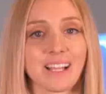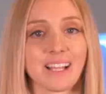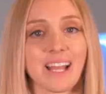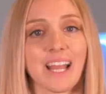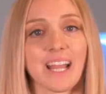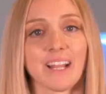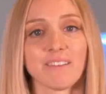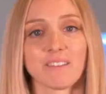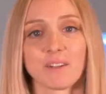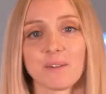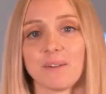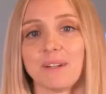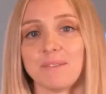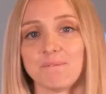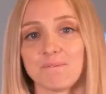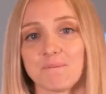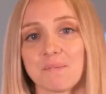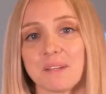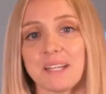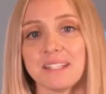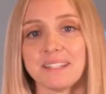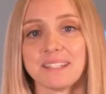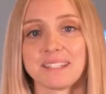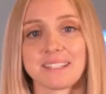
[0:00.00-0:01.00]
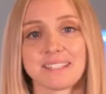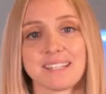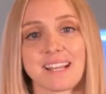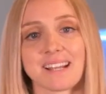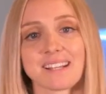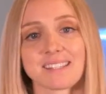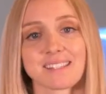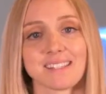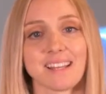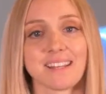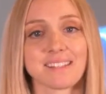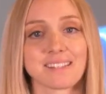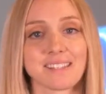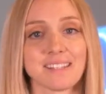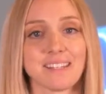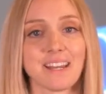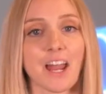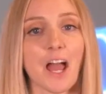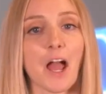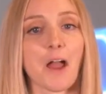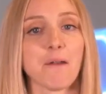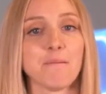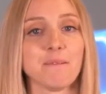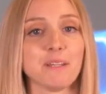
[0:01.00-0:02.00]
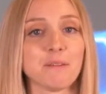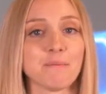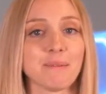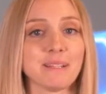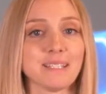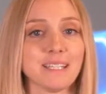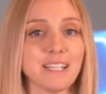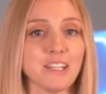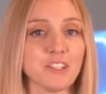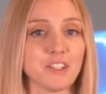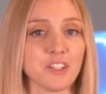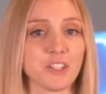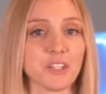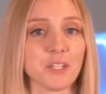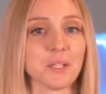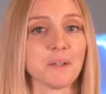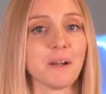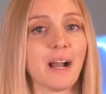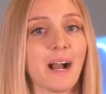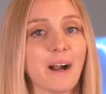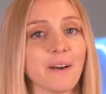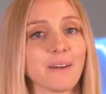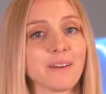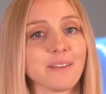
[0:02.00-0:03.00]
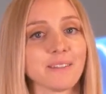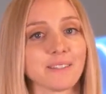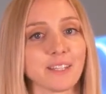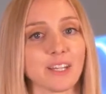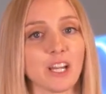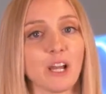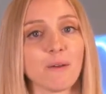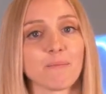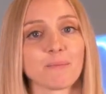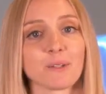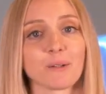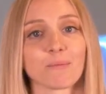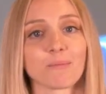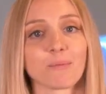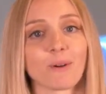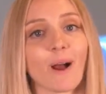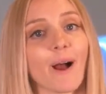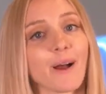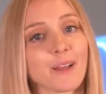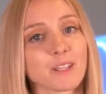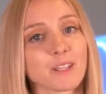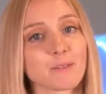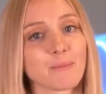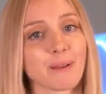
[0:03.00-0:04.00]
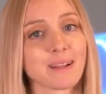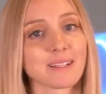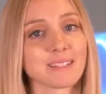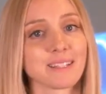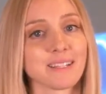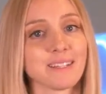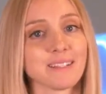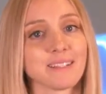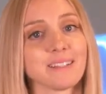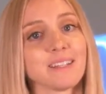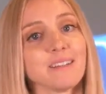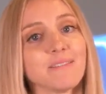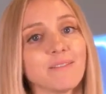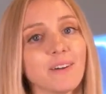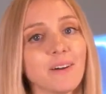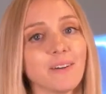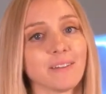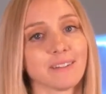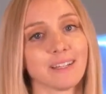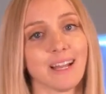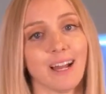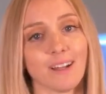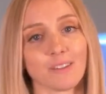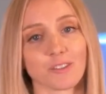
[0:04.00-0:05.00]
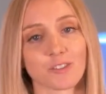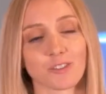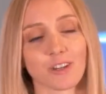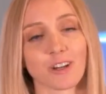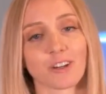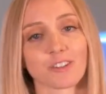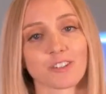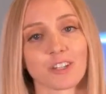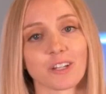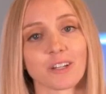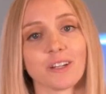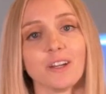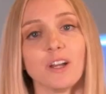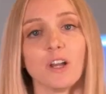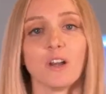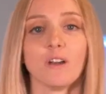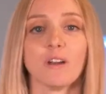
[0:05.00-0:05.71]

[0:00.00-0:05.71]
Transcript: Hey everyone, in this next lesson, I'm going to be teaching you how to set up your prospecting default account structure.